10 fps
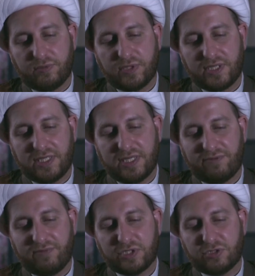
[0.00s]
would not
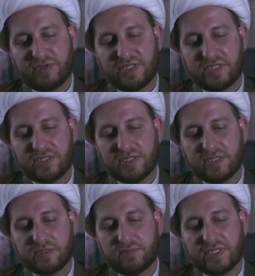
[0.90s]
have much of a
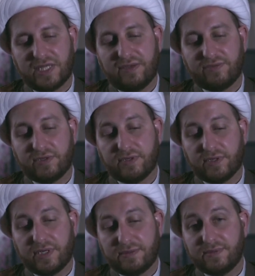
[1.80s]
distance, but
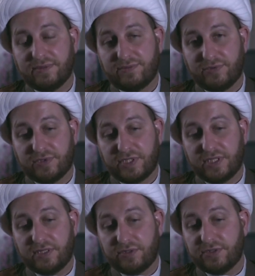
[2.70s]
after
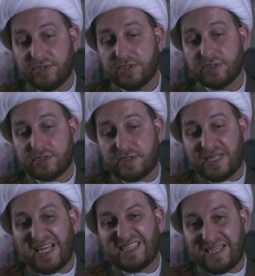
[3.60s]
1400 years
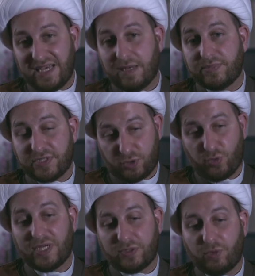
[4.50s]
that gap is
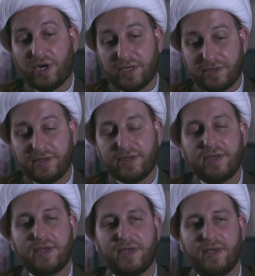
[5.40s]
quite wide.
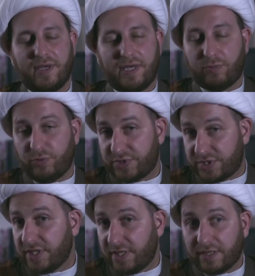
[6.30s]
And we're
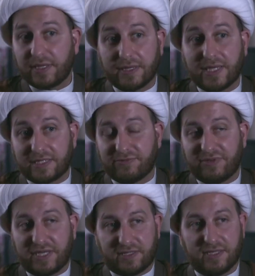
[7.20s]
seeing that
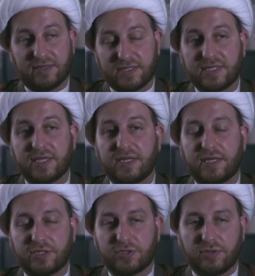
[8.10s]
effect in this day and
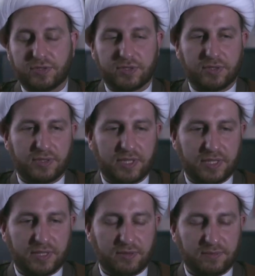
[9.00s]
age. So
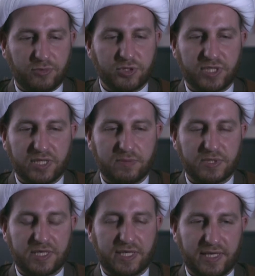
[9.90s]
the
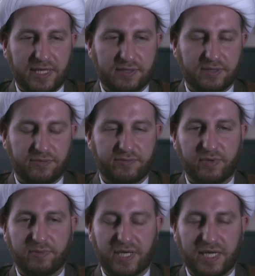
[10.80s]
Muslims neglect
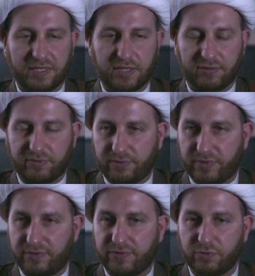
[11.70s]
from the hadith of the
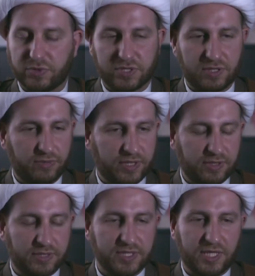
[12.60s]
Prophet, which is
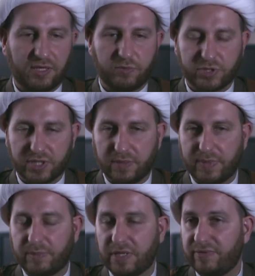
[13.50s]
narrated in Sahih Muslim,
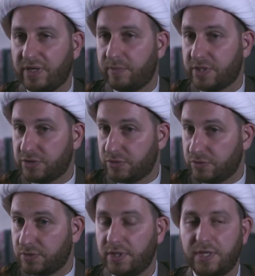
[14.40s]
"I'm leaving amongst you